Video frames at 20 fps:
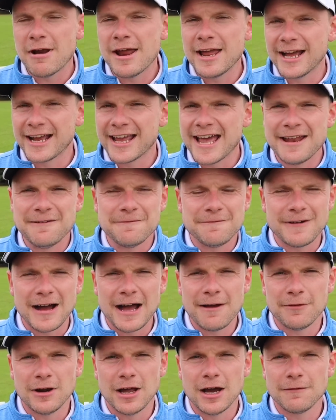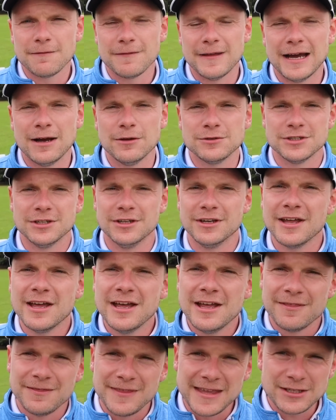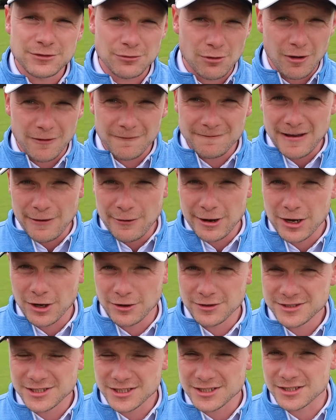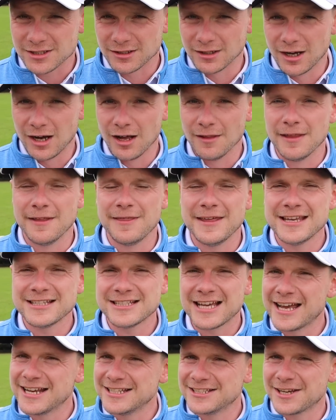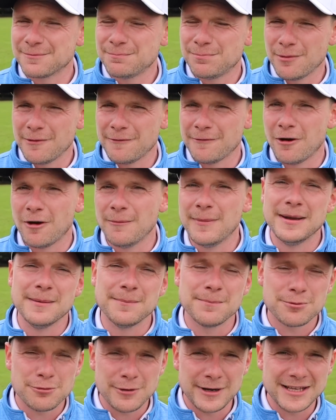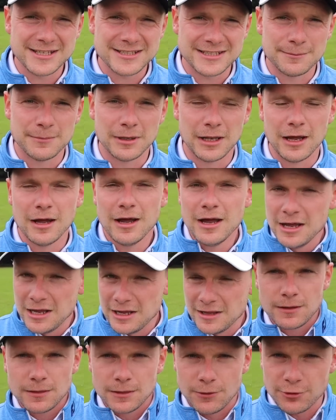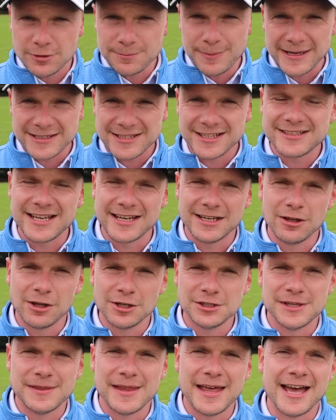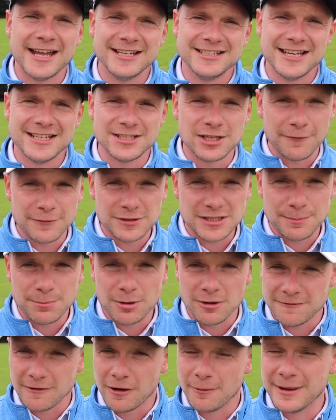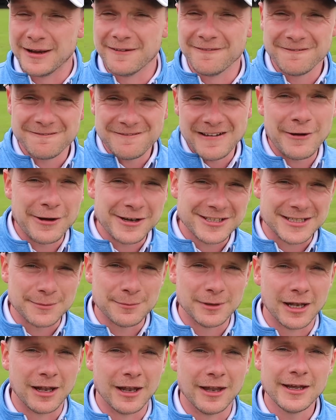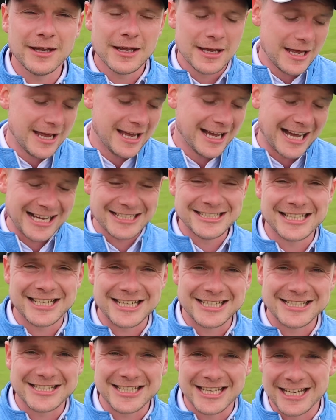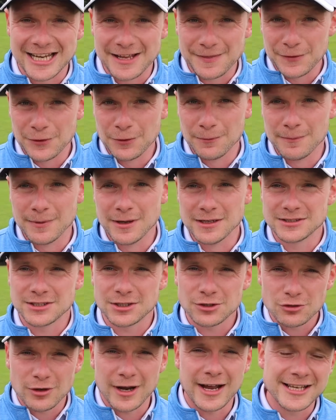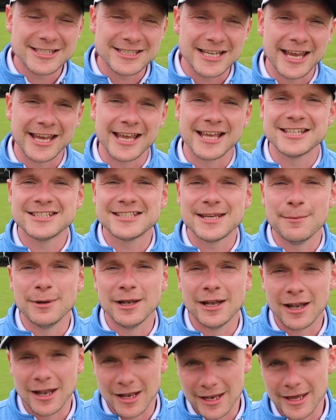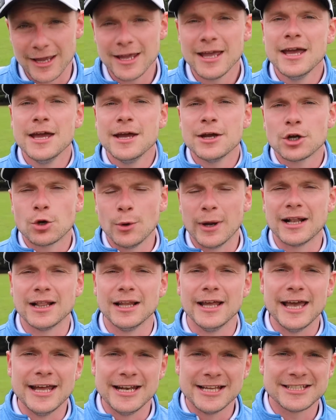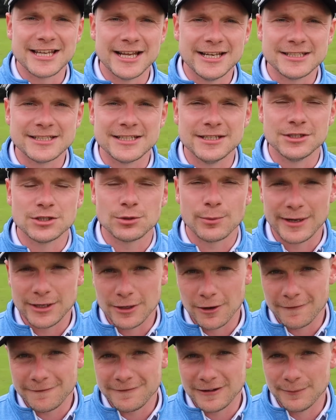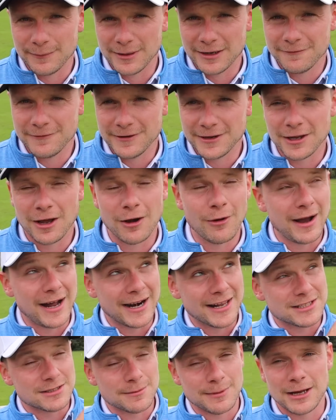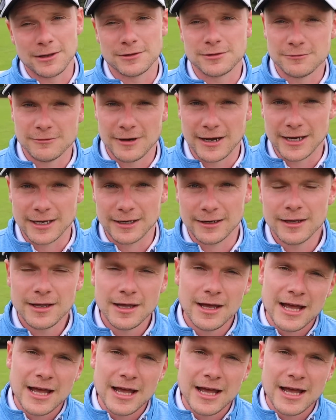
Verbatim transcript: rate again 5,500, these are all very consistent, aren't they? These irons are performing pretty similar. The respective technology in the heads is obviously performing very similarly, as you can see in the numbers. Try saying similarly quickly in a sentence when you're filming a video and it's about to rain.